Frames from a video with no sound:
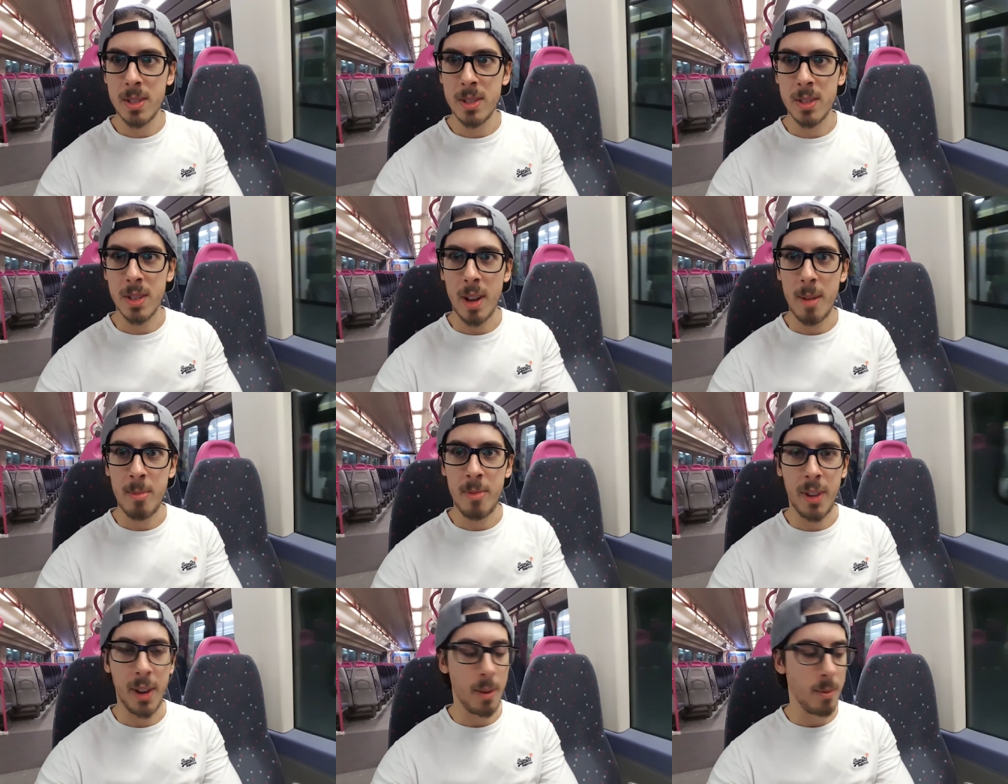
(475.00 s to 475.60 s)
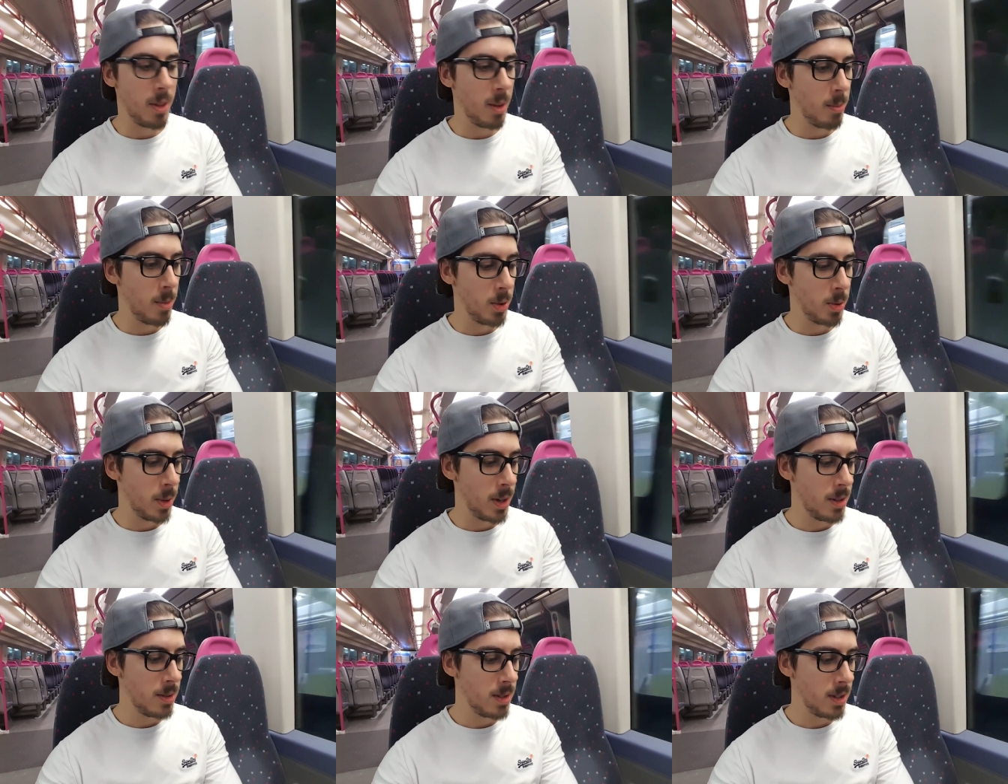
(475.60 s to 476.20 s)
type thing of them as
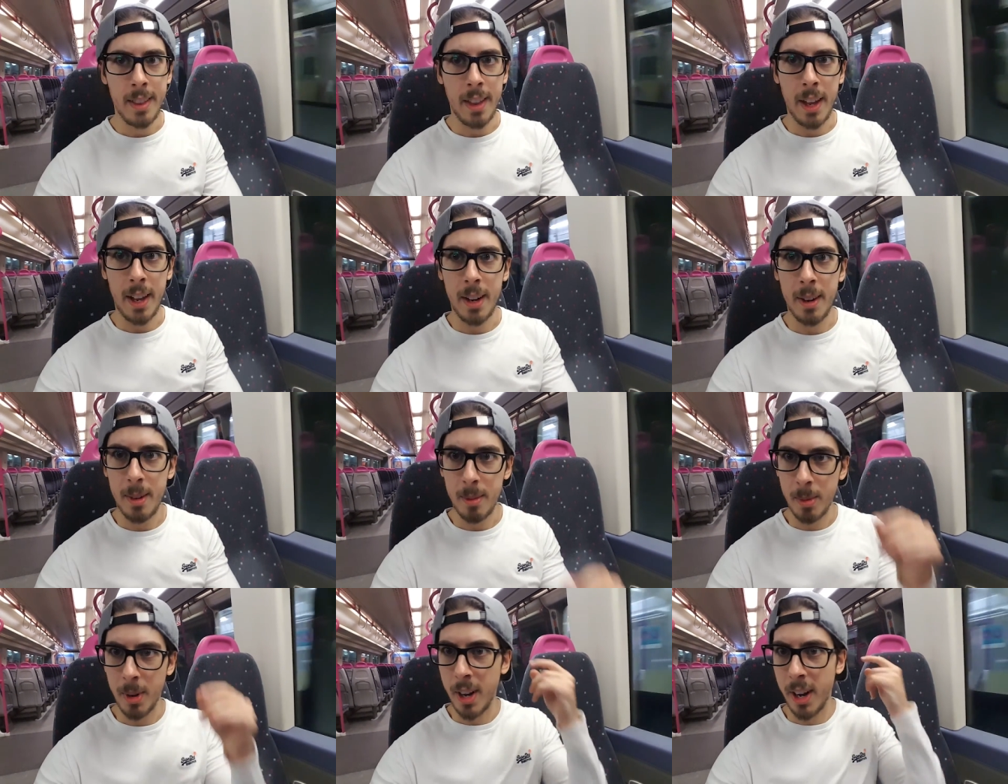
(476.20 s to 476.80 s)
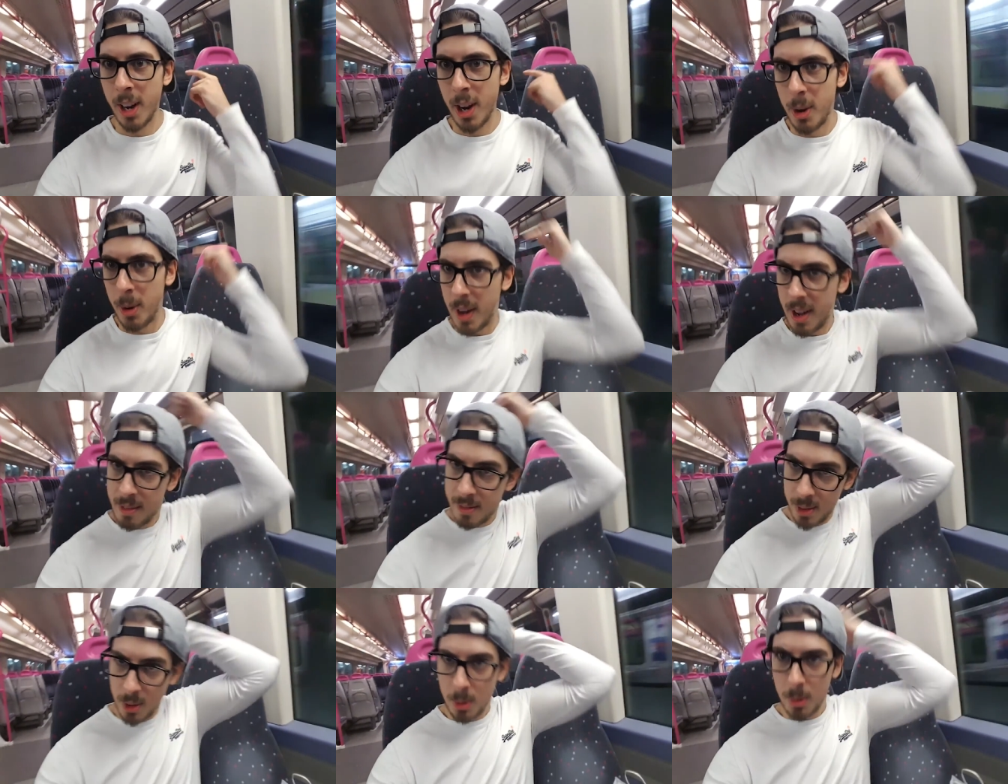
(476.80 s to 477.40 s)
well. Then I'm gonna go
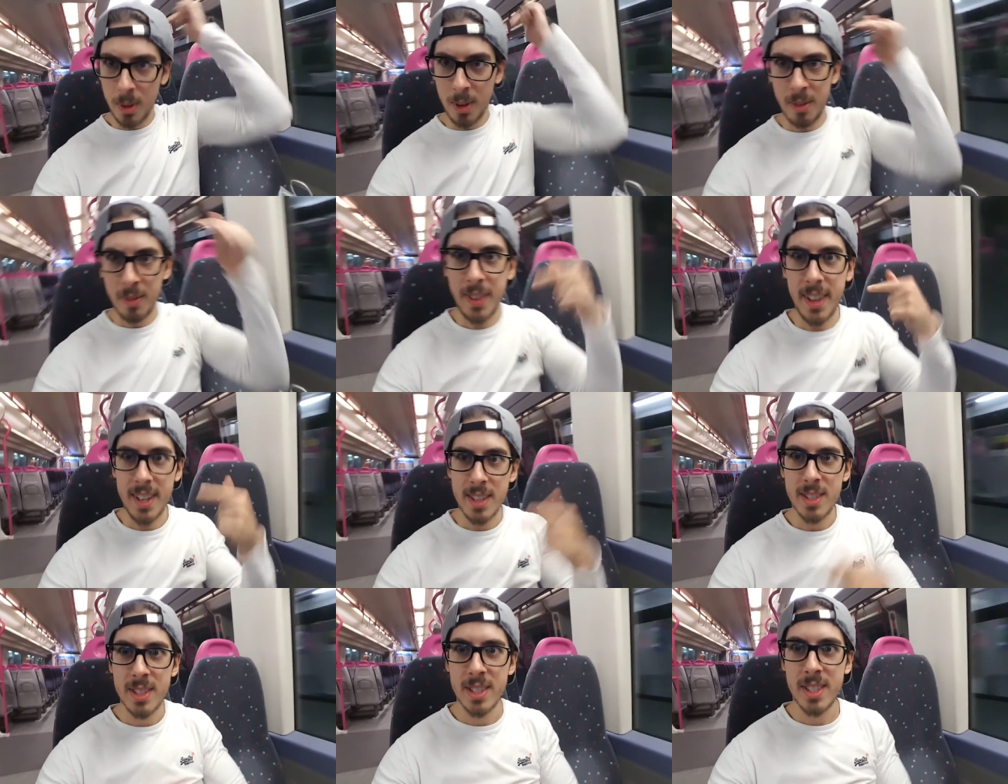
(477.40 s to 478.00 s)
have all of this